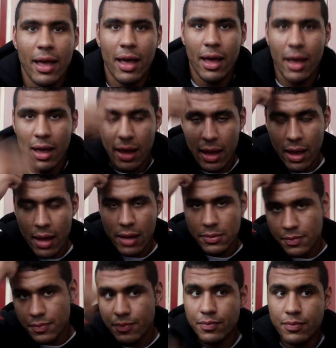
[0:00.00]
And
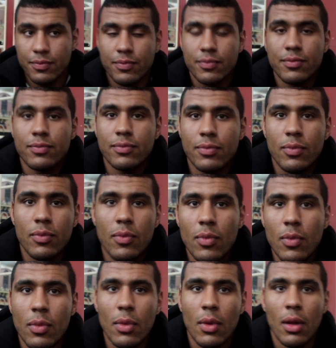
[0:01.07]
you're
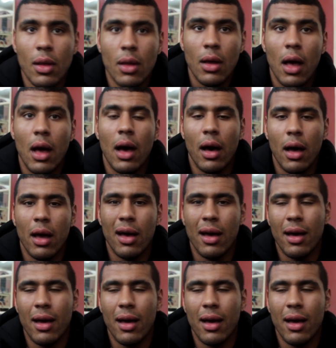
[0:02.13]
from Norway, okay?